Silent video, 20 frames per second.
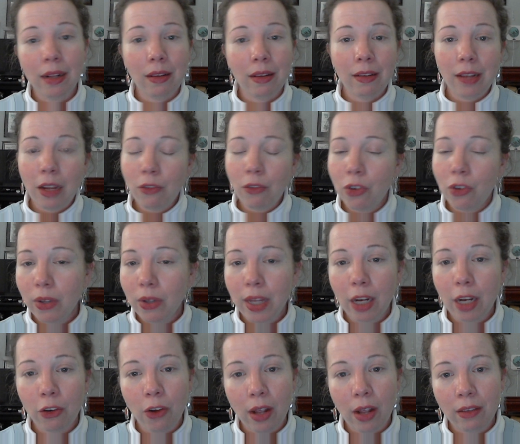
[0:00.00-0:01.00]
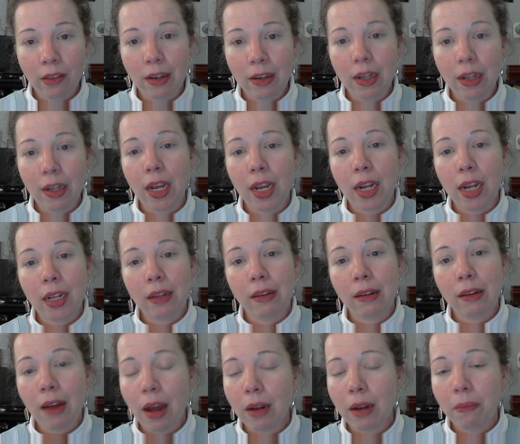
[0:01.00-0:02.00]
It saves you electricity, and it's
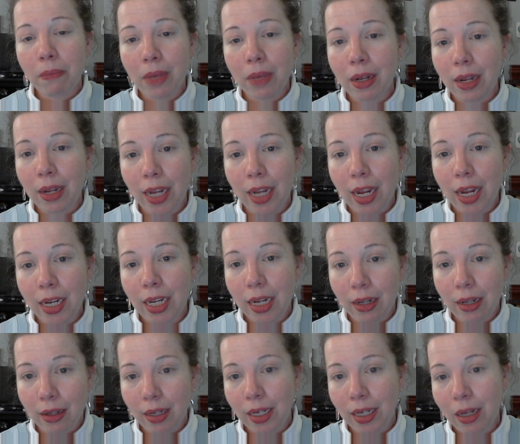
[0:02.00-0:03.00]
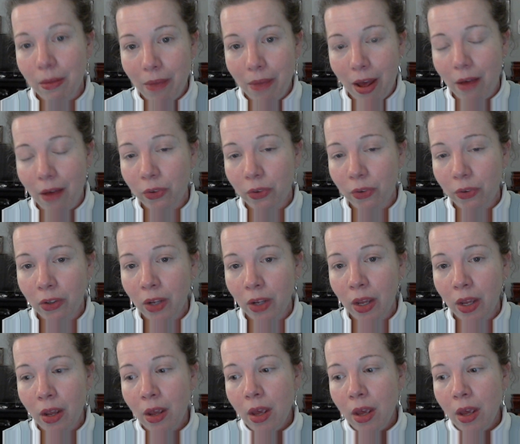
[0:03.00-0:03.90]
not emitting any EMFs.